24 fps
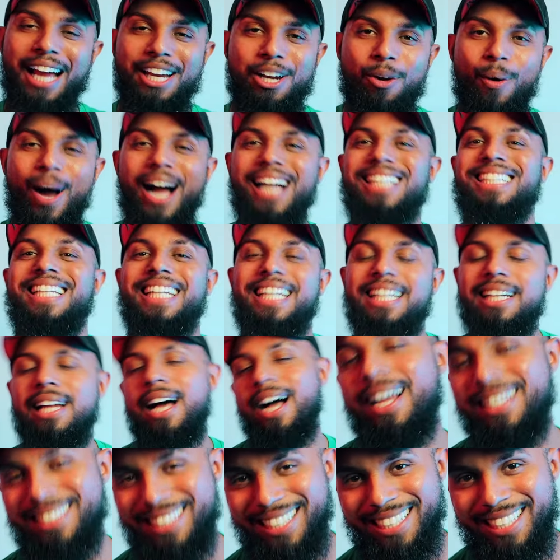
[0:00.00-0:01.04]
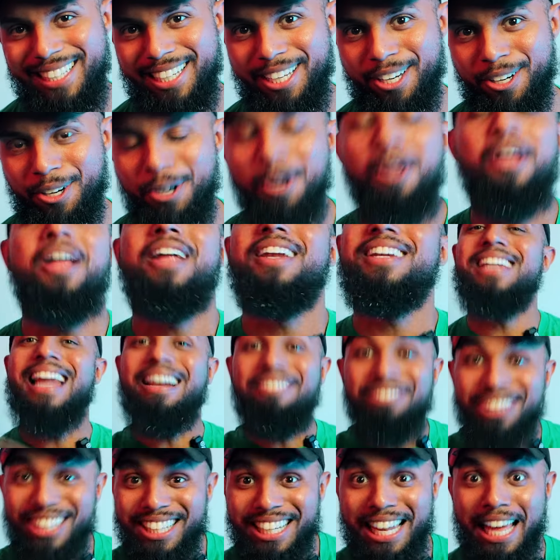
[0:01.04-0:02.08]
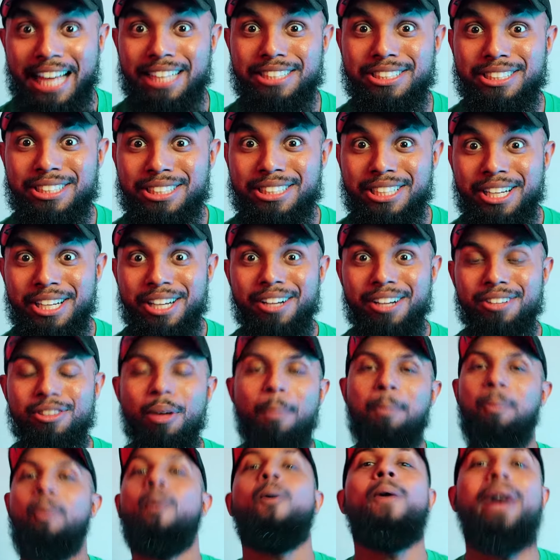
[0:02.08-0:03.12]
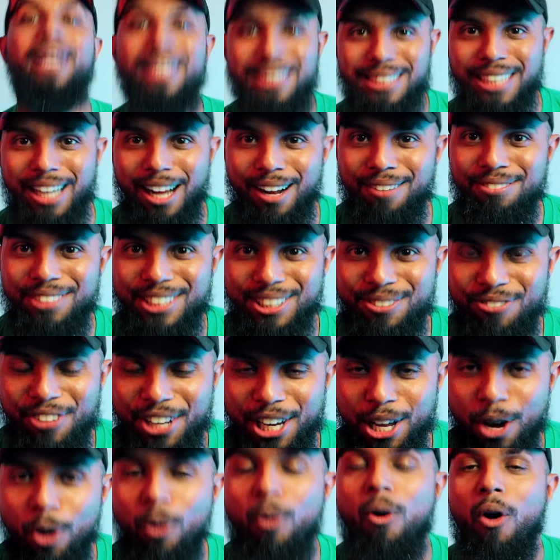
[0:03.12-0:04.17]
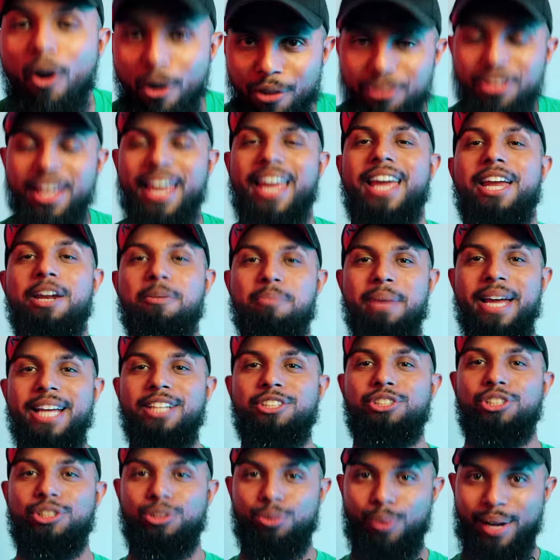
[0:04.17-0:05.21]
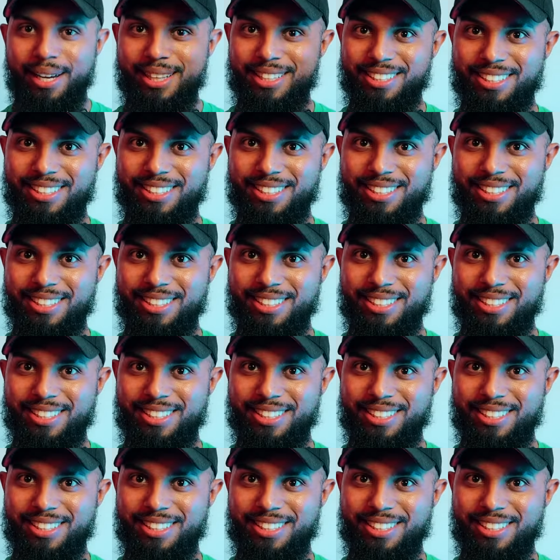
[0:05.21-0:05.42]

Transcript: I know. I did, I didn't get her. Nevertheless, the point of this video are the animations, right?